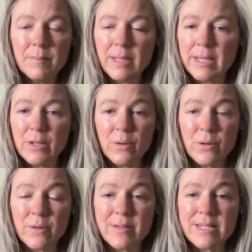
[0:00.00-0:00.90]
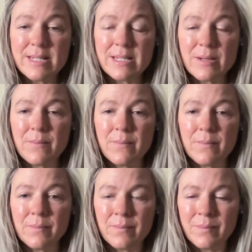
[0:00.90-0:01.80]
in your nervous system,
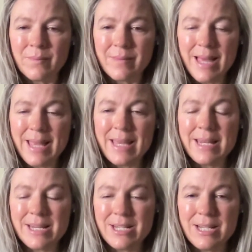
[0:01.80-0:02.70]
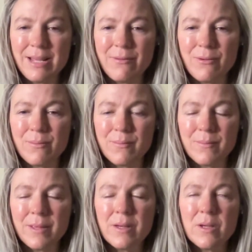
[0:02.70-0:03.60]
that energy level.
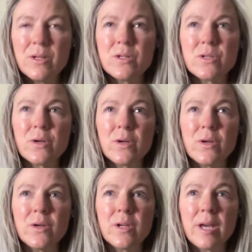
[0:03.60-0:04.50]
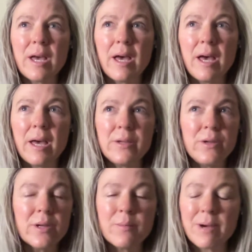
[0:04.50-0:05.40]
So you
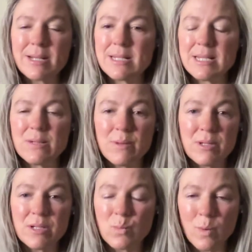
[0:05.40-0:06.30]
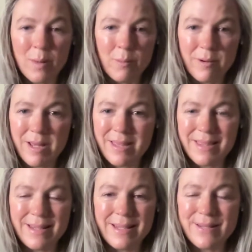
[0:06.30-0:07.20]
can practice this with just one breath
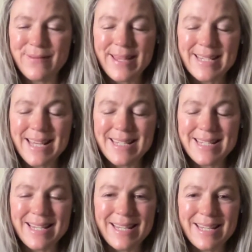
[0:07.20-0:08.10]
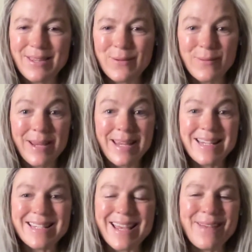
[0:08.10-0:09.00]
is fantastic. 3
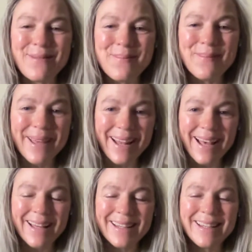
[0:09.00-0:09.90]
is even better.